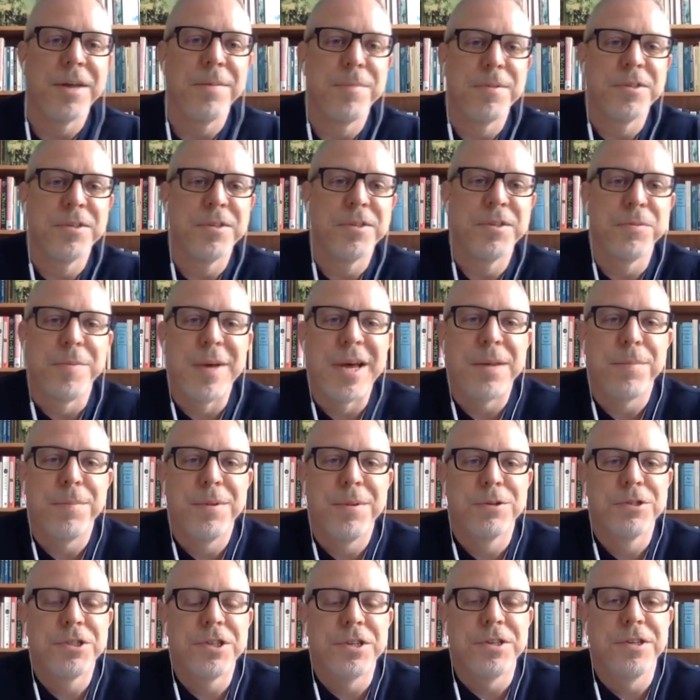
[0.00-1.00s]
name is
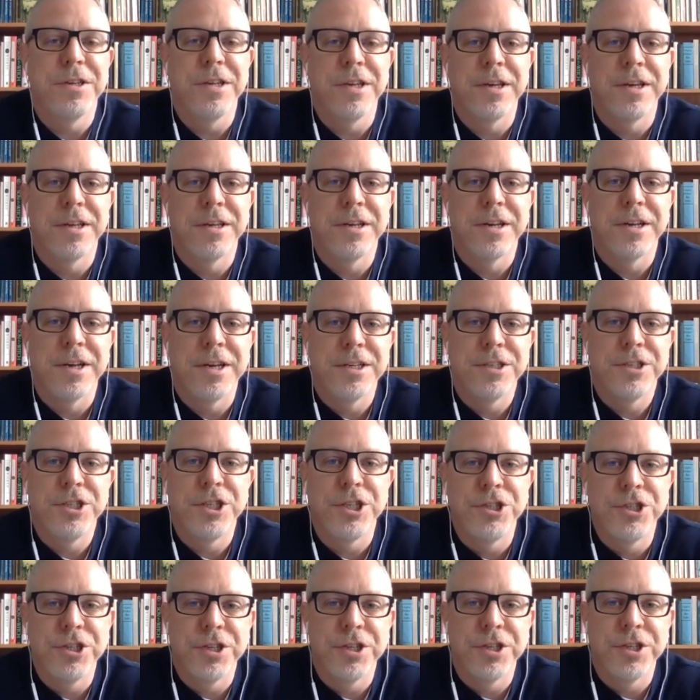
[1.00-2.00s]
Matt Pearson, and I
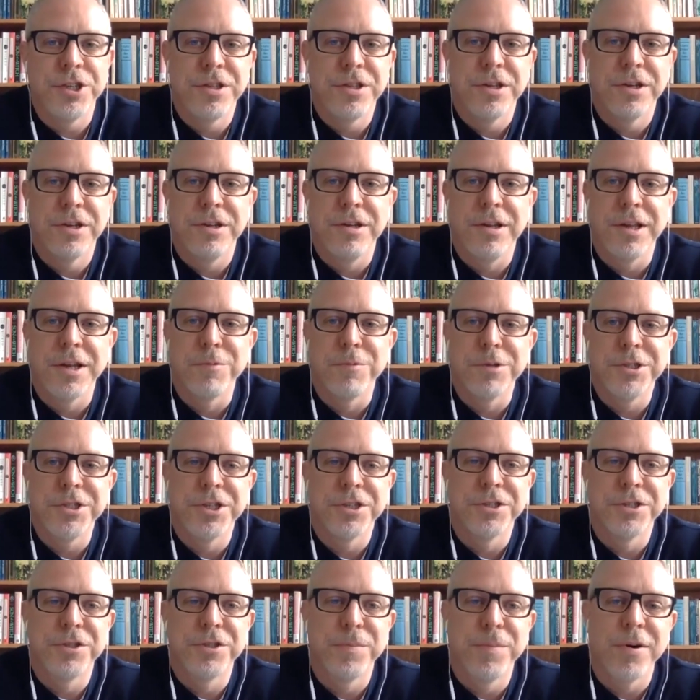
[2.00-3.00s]
teach in the
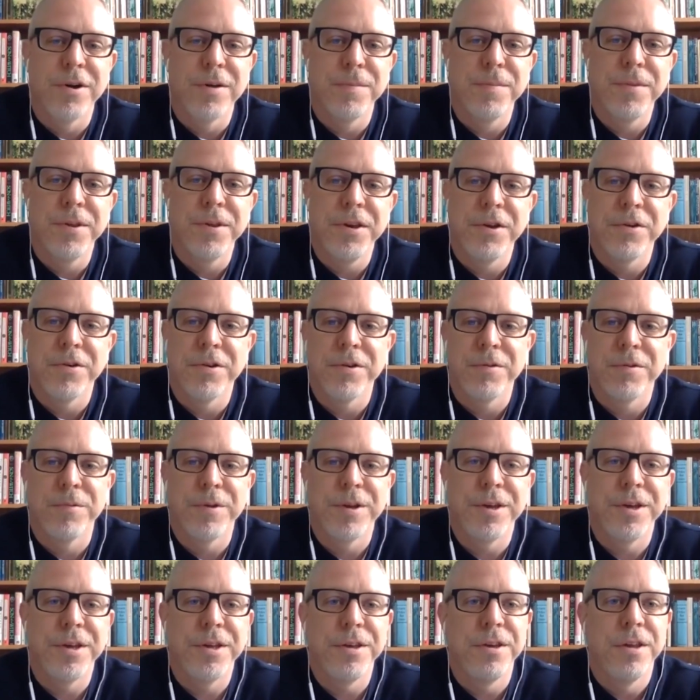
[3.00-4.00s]
linguistics department here at
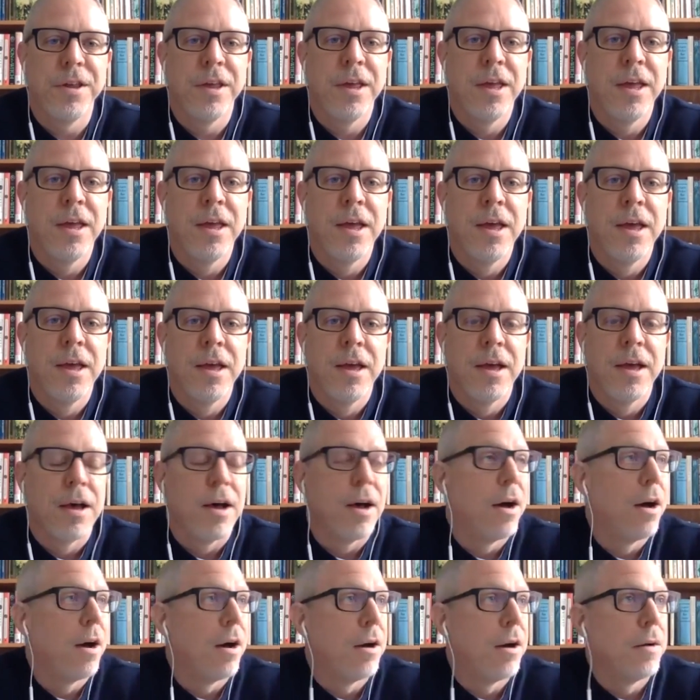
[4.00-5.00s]
Reed.
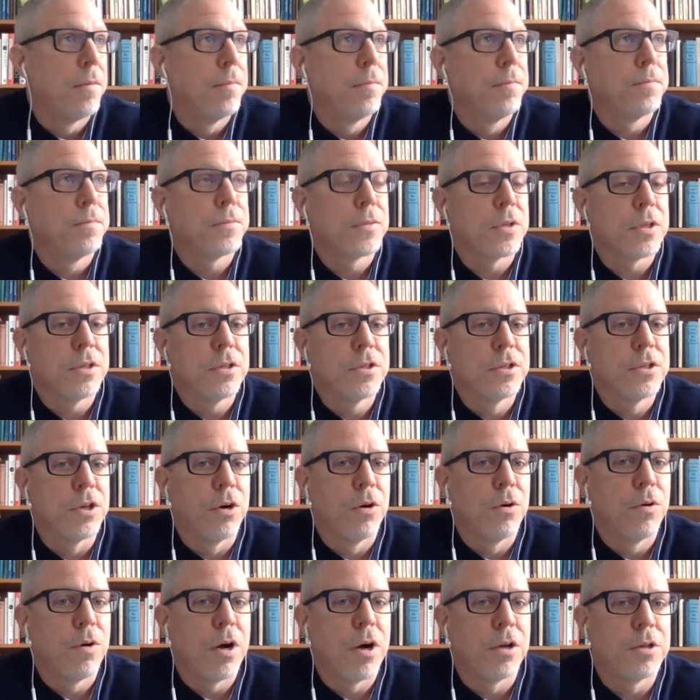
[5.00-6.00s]

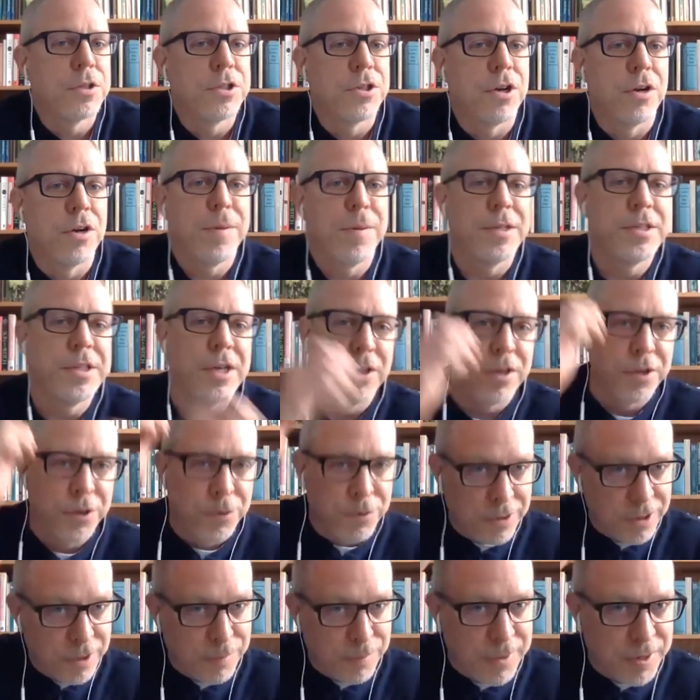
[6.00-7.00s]
So I'll start by telling
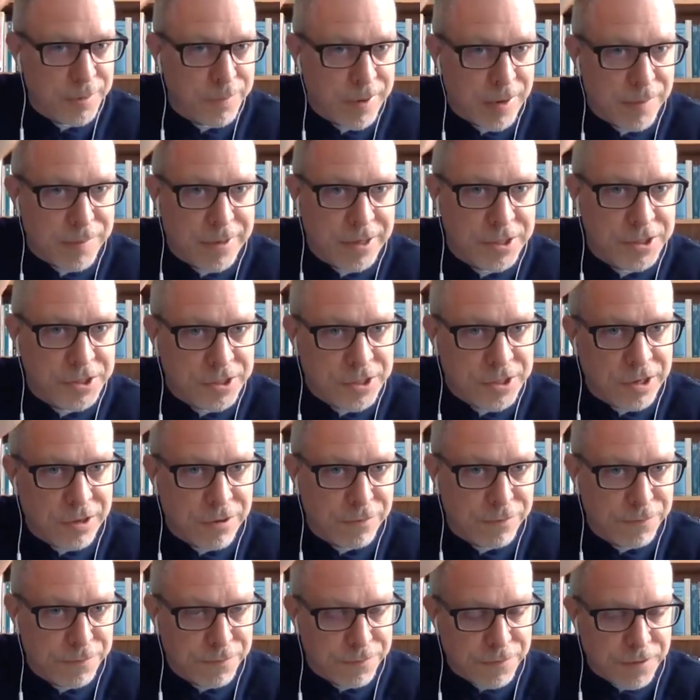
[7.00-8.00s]
you a little bit about
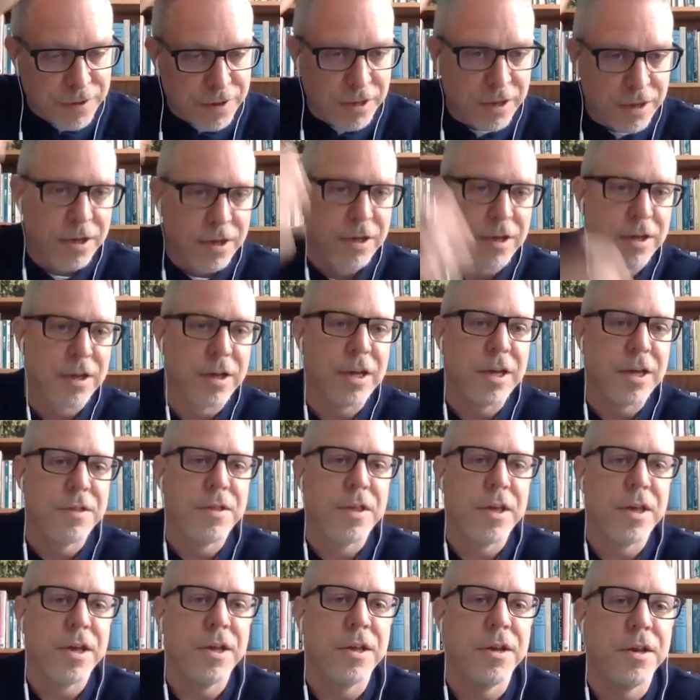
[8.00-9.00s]
myself,
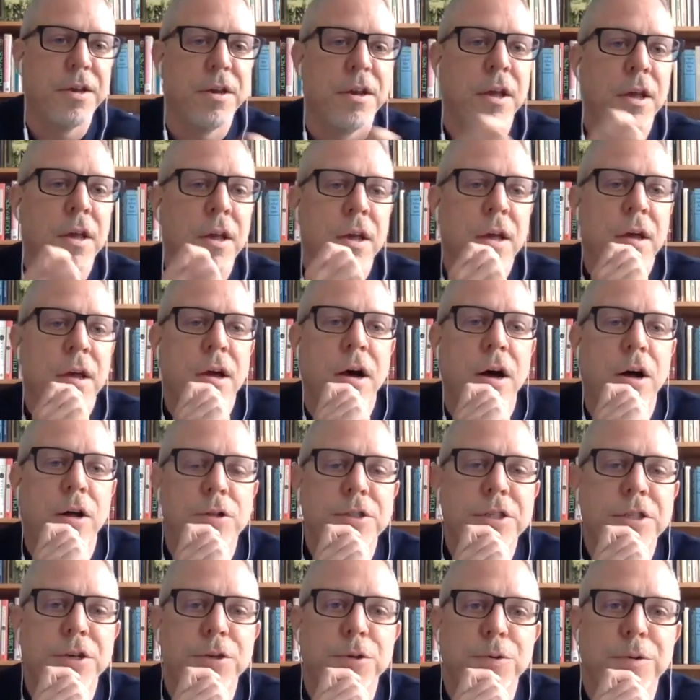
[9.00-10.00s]
and then I'll
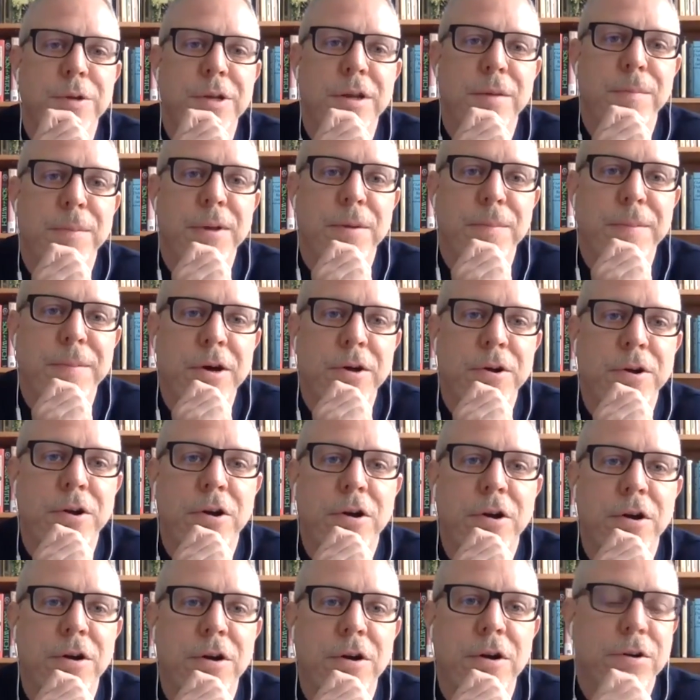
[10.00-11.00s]
tell you a little bit about
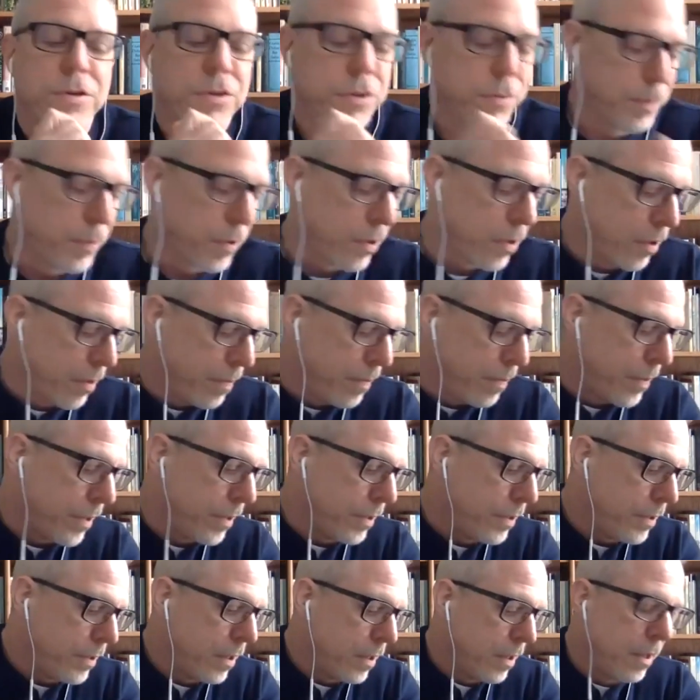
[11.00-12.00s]
our
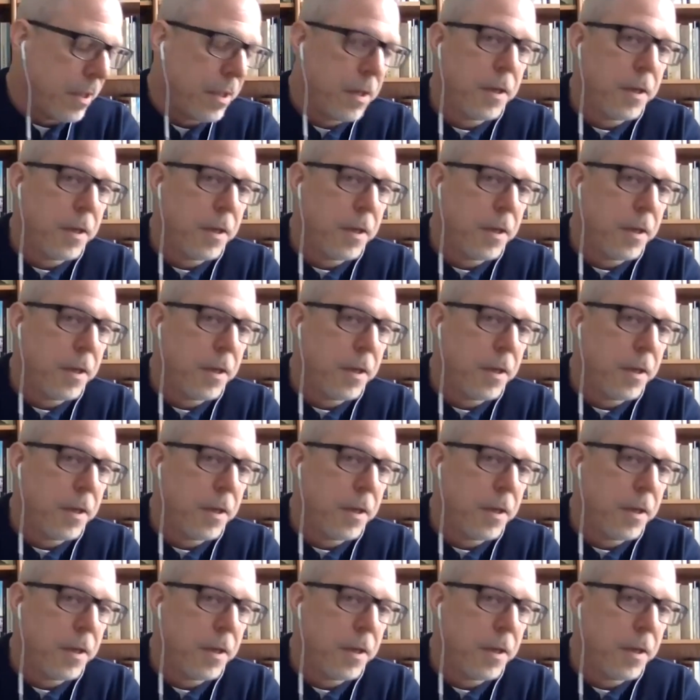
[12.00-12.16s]
department.